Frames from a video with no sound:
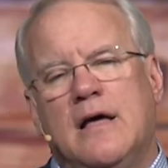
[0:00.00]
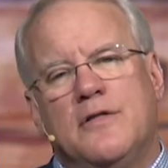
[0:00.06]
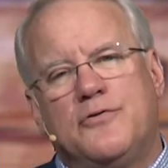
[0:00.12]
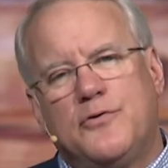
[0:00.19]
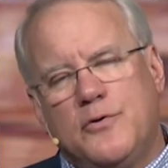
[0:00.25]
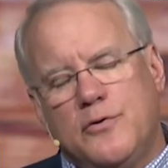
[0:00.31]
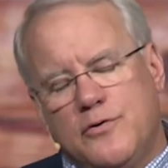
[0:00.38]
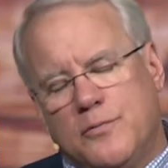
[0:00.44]

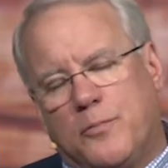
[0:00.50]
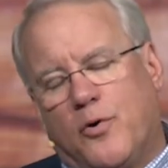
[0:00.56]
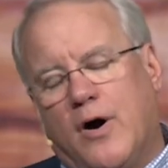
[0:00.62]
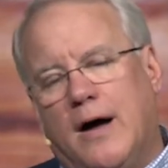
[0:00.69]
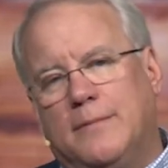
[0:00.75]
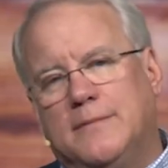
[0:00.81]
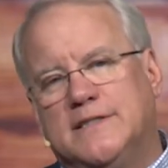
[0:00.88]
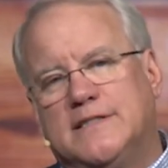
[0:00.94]
through the
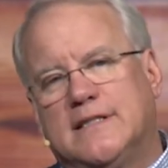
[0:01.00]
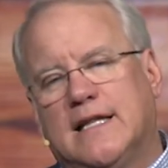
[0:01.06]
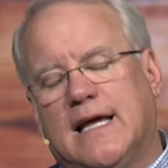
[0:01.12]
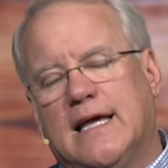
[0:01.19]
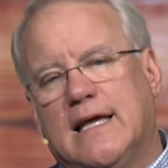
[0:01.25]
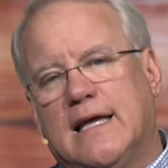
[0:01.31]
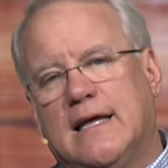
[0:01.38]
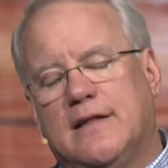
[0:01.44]
promised
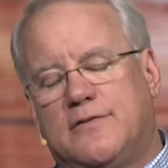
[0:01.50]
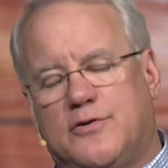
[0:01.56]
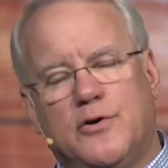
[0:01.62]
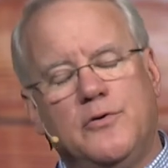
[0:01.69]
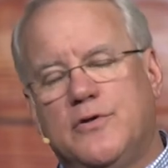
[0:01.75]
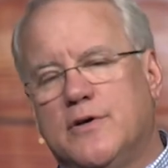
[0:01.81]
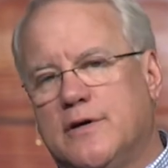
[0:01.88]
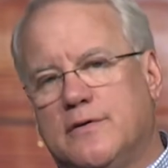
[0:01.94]
land,
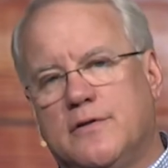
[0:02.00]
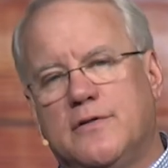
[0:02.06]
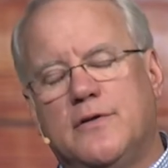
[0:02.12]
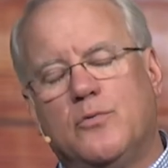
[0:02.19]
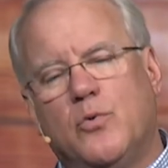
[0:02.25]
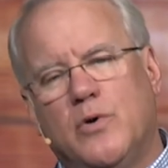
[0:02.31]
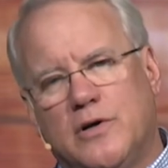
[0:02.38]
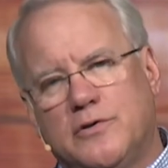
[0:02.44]
through
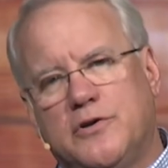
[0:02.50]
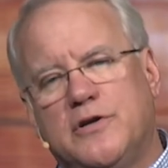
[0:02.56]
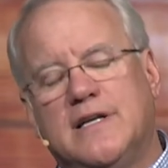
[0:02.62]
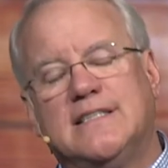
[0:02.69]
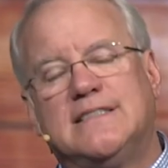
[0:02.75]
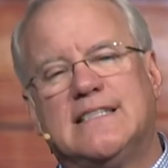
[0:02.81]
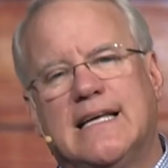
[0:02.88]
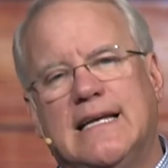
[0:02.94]
the
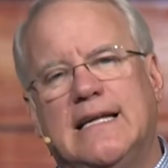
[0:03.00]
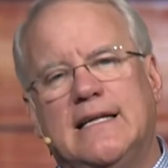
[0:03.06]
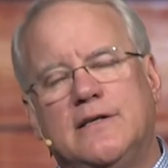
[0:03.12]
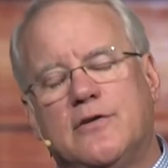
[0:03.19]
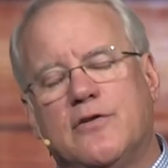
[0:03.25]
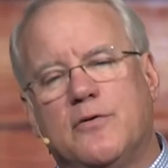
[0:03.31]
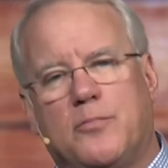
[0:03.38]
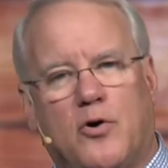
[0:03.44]
wilderness and
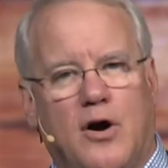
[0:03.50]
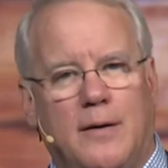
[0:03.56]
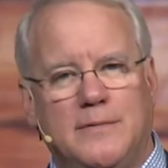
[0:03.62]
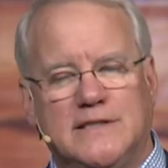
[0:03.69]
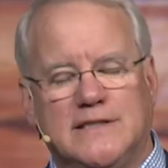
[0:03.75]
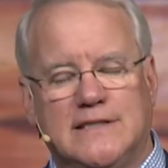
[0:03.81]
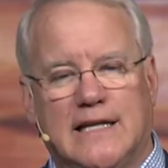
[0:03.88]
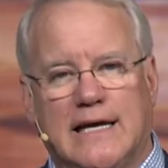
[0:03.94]
into the
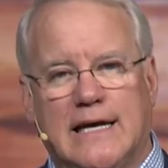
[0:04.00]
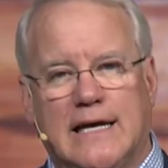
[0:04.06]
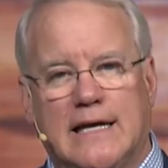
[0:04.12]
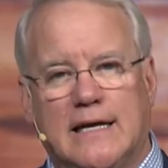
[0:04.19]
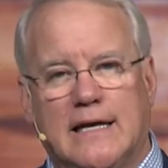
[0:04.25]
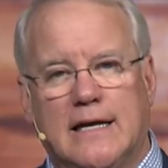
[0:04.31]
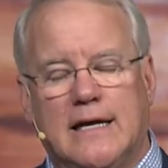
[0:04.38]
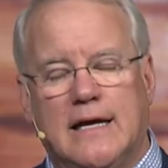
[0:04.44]
promised
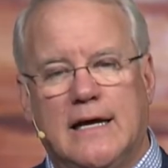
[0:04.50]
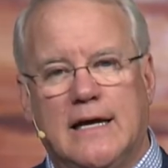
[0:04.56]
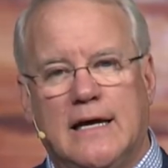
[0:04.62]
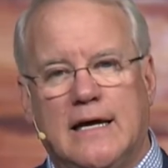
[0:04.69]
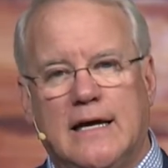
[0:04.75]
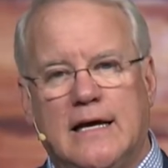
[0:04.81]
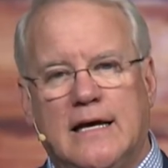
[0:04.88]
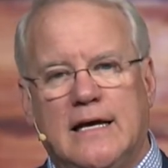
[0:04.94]
land,
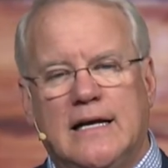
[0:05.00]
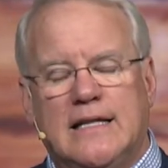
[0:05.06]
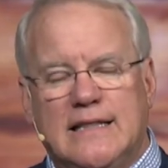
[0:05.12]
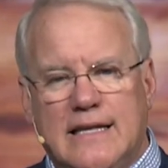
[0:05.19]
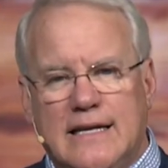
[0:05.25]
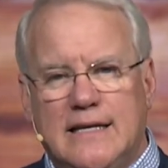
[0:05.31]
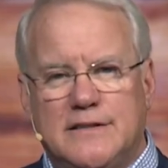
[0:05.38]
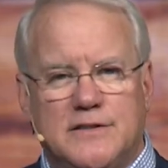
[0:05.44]

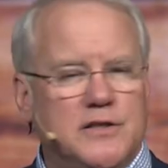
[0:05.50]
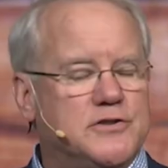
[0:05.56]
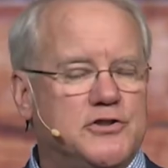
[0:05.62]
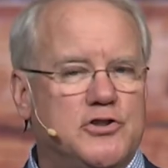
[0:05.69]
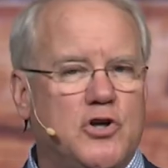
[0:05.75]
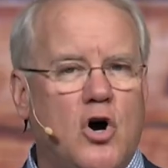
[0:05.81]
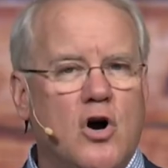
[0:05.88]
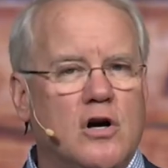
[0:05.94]
that it's a
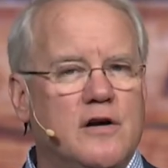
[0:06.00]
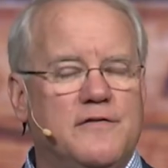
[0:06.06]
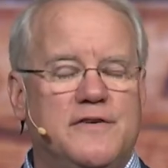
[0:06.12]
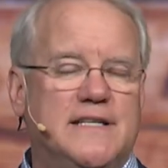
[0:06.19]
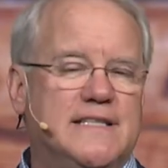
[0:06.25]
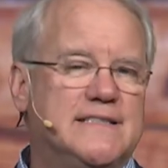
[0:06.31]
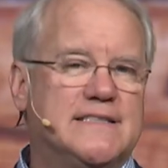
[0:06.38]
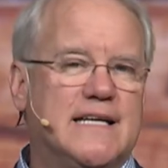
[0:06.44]
song of
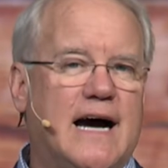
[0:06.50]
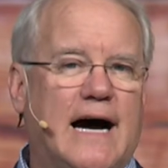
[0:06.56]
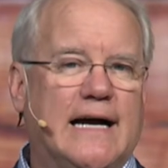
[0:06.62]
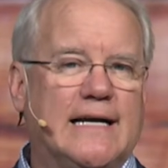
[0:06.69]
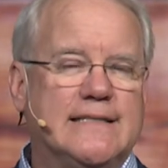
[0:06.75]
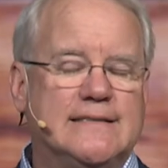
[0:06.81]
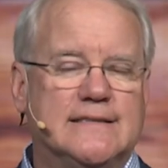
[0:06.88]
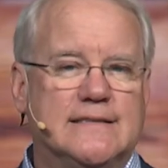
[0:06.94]
his
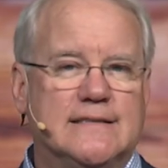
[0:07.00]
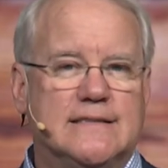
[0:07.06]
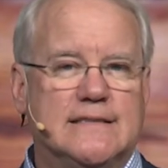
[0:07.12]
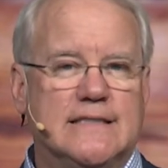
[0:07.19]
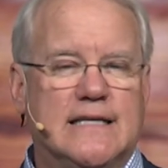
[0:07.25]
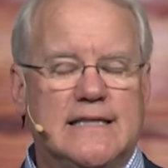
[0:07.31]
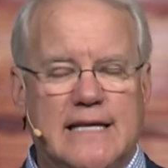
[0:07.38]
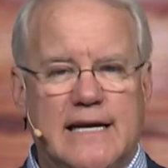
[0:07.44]
guidance.
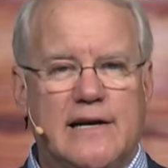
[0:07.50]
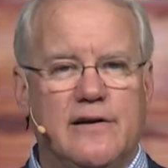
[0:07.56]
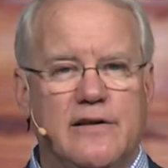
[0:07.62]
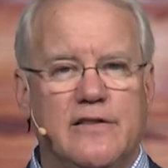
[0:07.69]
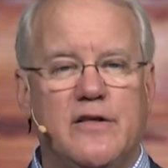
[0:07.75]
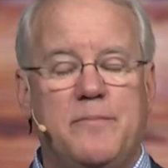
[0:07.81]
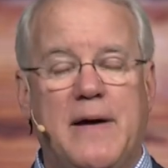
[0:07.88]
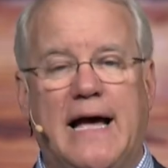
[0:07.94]
And there
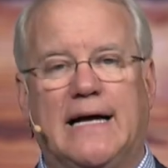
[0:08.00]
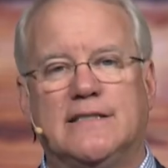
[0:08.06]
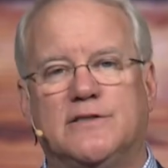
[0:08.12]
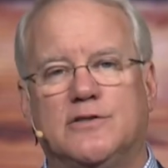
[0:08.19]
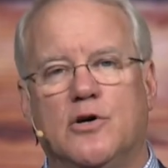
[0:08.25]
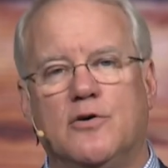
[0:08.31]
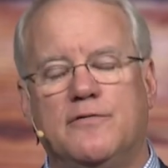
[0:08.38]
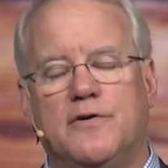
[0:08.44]
at the
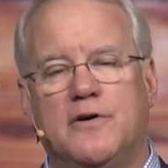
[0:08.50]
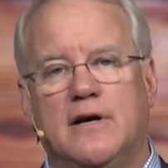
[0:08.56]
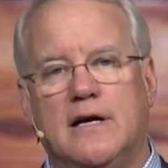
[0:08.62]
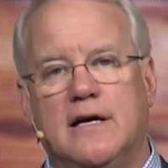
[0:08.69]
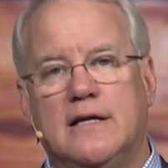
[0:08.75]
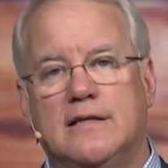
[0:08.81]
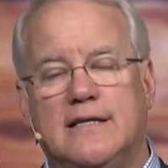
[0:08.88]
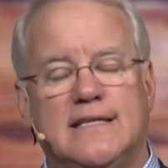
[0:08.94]
Passover,
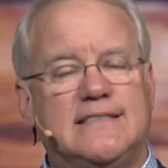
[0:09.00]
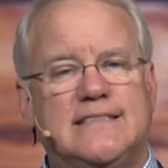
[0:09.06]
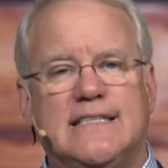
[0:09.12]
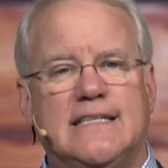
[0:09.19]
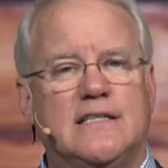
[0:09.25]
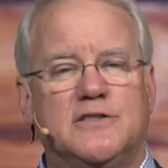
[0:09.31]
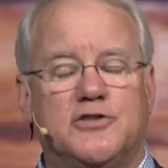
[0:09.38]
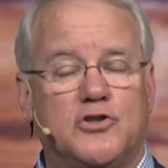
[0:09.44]
they
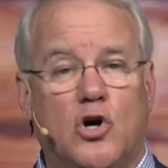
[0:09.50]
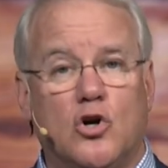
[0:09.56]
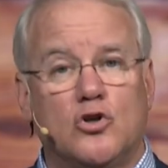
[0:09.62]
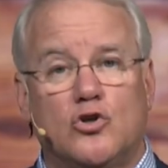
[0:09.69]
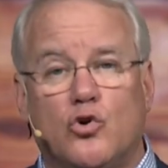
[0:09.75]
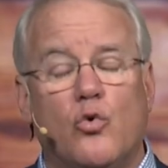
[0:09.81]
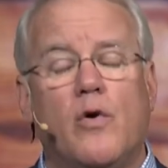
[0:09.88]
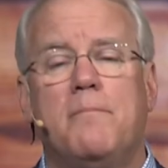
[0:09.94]
sing a
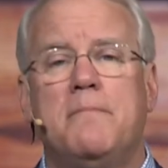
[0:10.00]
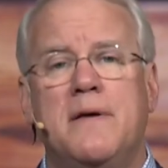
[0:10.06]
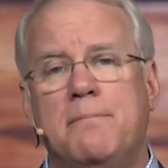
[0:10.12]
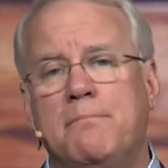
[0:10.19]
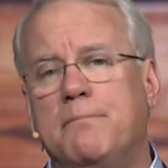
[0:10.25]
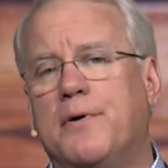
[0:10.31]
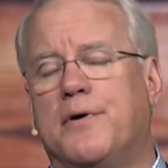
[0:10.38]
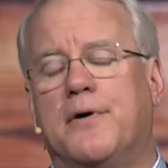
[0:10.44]
song to
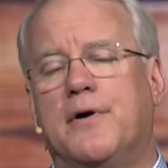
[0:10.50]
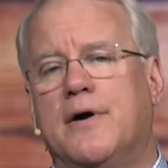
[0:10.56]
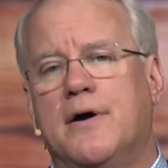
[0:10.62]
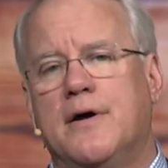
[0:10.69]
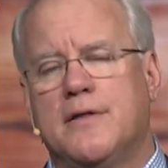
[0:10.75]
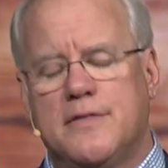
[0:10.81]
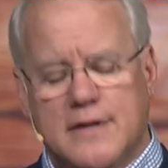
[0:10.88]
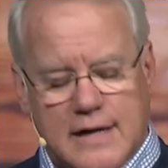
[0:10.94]
remember
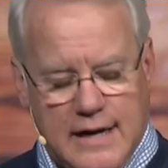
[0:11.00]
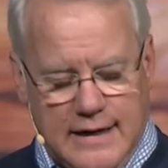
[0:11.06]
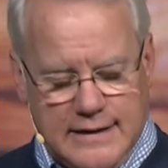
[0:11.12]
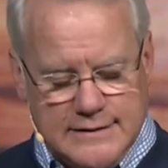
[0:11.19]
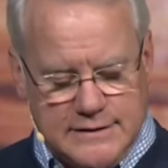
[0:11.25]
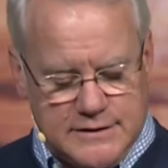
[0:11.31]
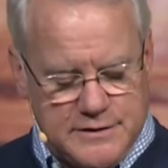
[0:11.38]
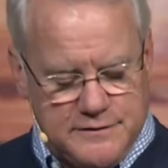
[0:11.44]
the
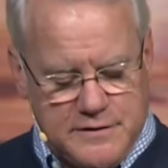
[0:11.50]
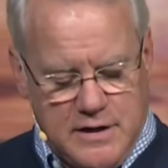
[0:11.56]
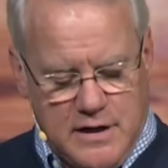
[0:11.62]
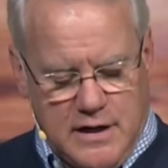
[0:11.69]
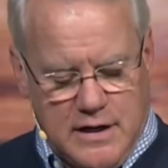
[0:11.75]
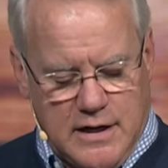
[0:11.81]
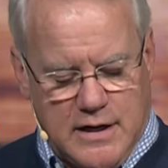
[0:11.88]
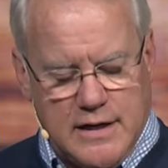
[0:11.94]
guidance of
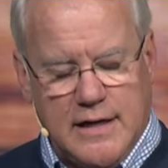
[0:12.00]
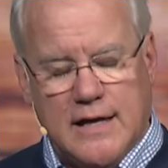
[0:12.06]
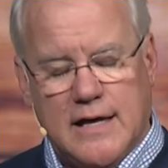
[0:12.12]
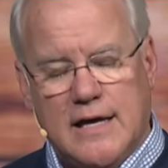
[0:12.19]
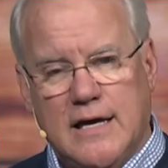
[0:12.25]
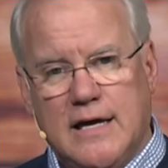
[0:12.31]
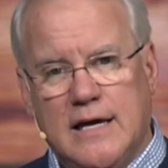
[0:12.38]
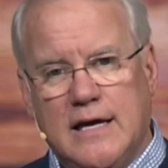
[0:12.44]
God.
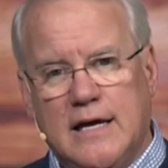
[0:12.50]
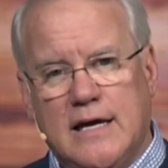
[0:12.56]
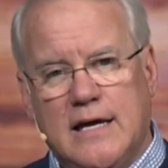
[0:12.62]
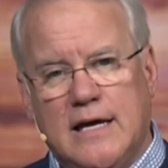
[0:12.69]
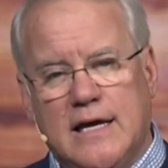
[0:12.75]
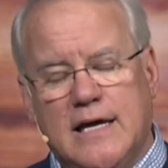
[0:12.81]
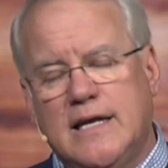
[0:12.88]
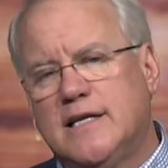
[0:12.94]

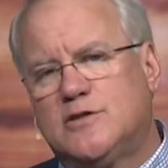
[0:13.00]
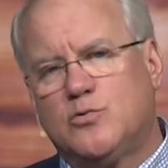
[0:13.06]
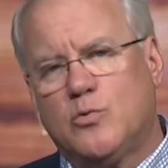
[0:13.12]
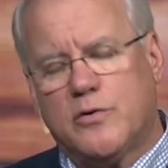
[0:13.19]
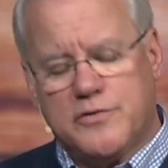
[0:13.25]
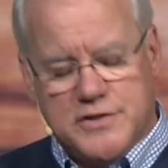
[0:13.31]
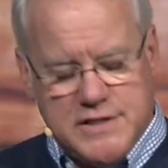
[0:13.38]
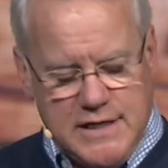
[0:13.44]
And it's
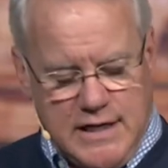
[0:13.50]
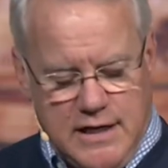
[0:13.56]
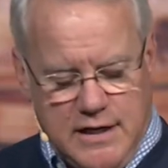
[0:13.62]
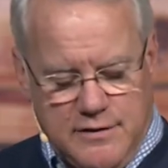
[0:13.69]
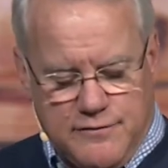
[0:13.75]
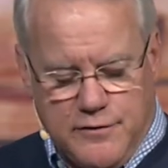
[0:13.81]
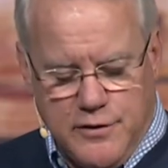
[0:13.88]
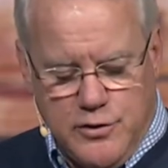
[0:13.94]
worth
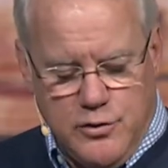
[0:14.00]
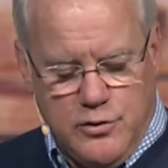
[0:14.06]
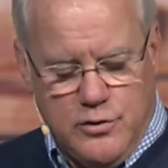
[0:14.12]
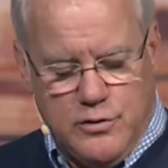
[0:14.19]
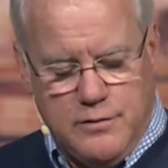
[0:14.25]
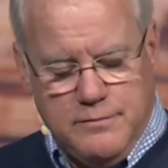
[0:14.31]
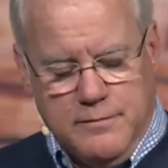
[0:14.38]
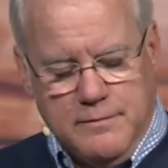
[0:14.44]
singing for
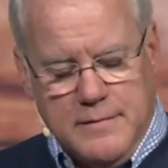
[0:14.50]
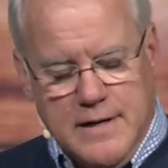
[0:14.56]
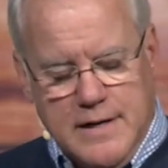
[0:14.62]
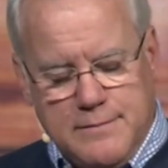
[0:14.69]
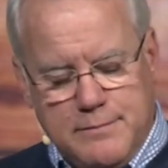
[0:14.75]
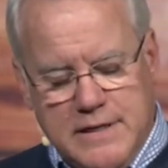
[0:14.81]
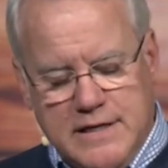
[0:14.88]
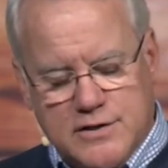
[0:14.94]
you
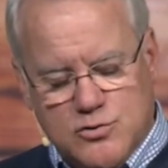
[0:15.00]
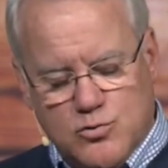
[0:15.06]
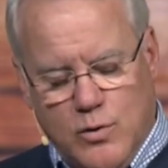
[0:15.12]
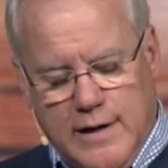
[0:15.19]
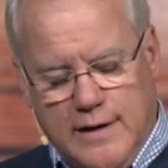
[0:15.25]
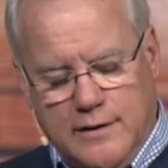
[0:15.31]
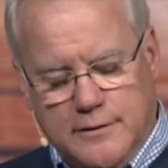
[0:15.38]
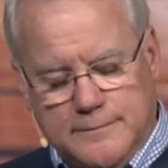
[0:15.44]
and me as
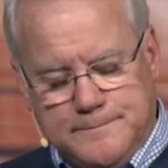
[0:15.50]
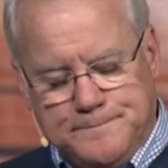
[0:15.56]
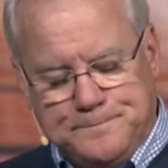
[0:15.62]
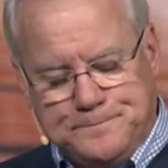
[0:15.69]
well.